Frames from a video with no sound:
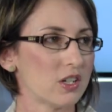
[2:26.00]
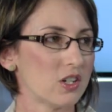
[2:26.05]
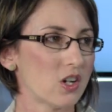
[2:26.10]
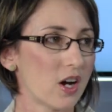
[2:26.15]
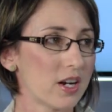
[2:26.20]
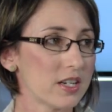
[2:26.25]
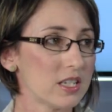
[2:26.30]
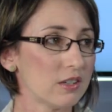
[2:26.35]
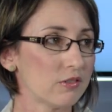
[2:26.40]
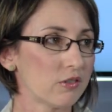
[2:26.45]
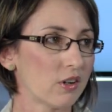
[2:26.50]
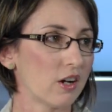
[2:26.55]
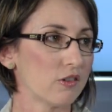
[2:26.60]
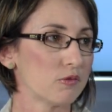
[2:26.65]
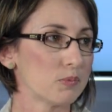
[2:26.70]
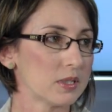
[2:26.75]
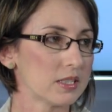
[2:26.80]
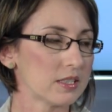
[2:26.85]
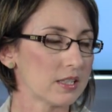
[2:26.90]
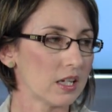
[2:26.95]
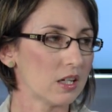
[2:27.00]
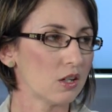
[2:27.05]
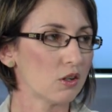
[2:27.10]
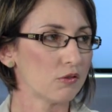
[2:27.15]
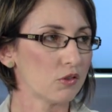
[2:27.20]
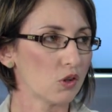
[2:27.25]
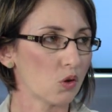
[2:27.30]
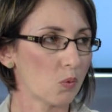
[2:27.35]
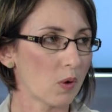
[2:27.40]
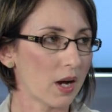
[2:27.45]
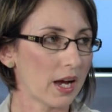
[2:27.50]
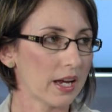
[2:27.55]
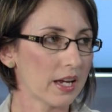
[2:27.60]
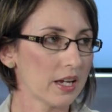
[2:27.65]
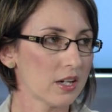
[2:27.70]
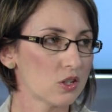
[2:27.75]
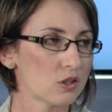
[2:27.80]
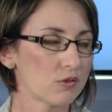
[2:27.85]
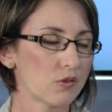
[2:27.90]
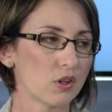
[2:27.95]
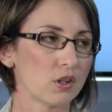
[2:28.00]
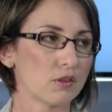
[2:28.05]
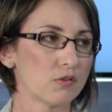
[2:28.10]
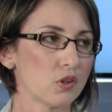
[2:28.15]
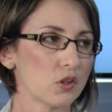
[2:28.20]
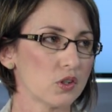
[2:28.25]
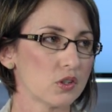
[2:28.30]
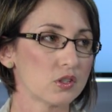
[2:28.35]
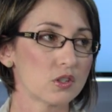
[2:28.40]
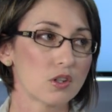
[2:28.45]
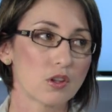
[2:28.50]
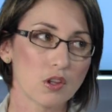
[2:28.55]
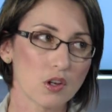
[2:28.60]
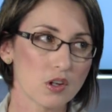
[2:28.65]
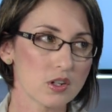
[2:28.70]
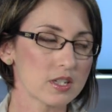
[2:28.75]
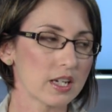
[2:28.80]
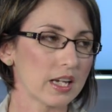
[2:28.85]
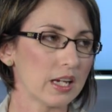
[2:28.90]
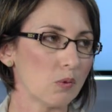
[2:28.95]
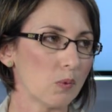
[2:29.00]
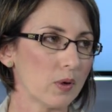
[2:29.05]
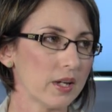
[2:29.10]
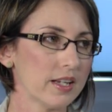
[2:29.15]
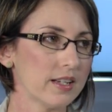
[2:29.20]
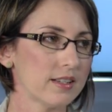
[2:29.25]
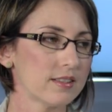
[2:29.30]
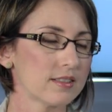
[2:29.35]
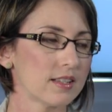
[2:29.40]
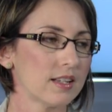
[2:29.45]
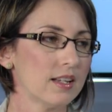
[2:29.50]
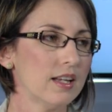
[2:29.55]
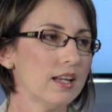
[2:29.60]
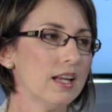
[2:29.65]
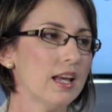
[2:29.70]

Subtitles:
to 95% of your wage for the first 13 weeks,